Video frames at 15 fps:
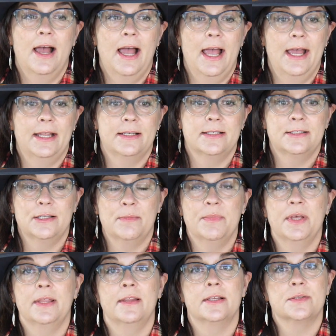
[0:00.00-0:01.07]
and
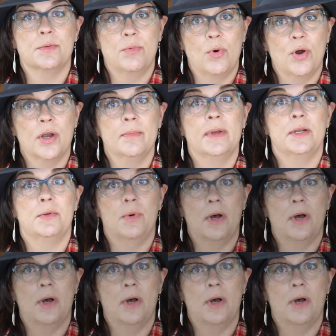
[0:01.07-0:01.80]
something that's warm and